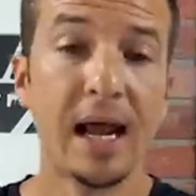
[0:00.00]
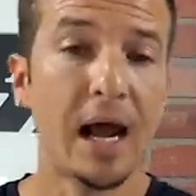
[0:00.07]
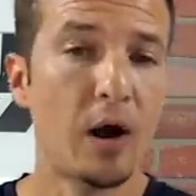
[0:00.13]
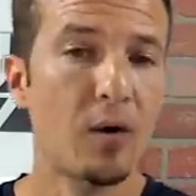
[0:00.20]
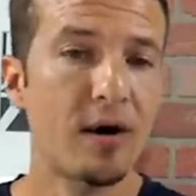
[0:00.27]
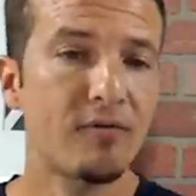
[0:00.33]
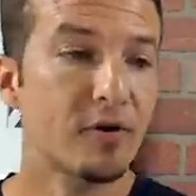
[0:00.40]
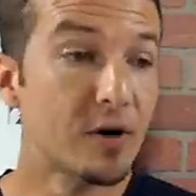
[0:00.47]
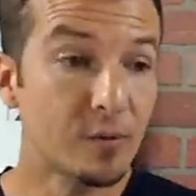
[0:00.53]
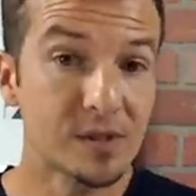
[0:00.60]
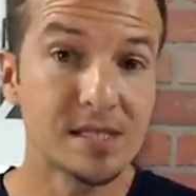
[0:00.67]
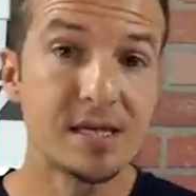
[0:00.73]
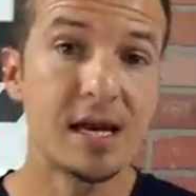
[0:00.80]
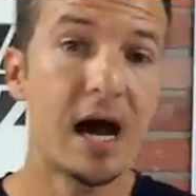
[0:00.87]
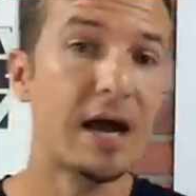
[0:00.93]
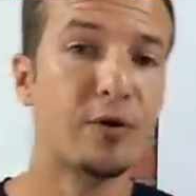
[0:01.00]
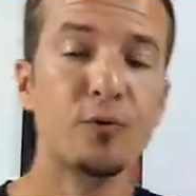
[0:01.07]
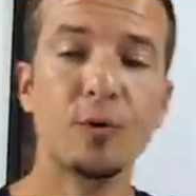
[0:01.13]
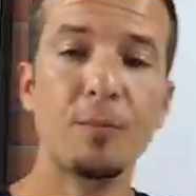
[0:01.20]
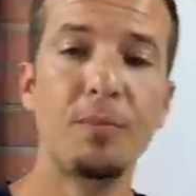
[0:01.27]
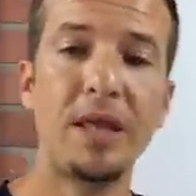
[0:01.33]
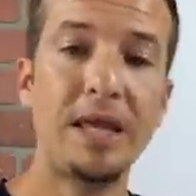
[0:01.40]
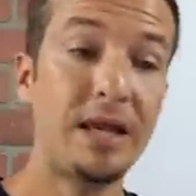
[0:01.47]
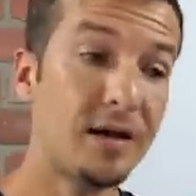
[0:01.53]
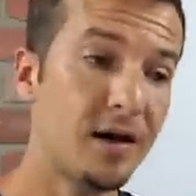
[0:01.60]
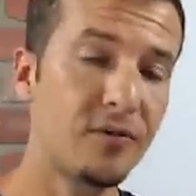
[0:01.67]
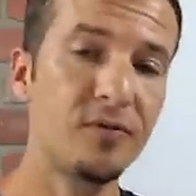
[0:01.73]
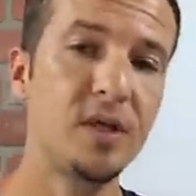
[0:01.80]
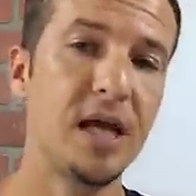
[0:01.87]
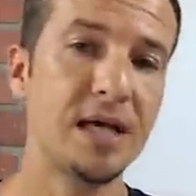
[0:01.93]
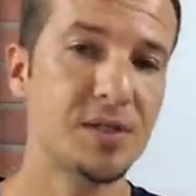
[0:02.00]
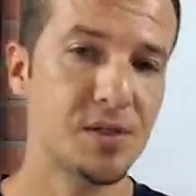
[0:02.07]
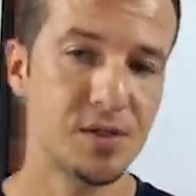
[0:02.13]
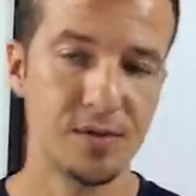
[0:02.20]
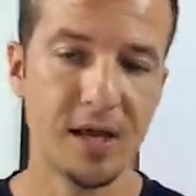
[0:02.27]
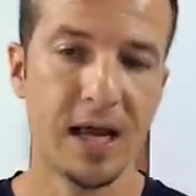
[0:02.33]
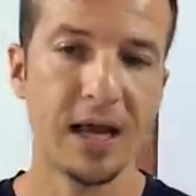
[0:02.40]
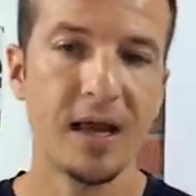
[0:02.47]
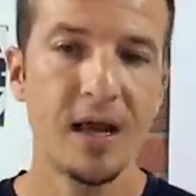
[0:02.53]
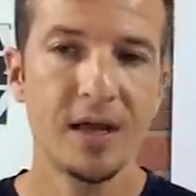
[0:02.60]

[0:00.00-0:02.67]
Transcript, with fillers: However, it was not a repeat of yesterday.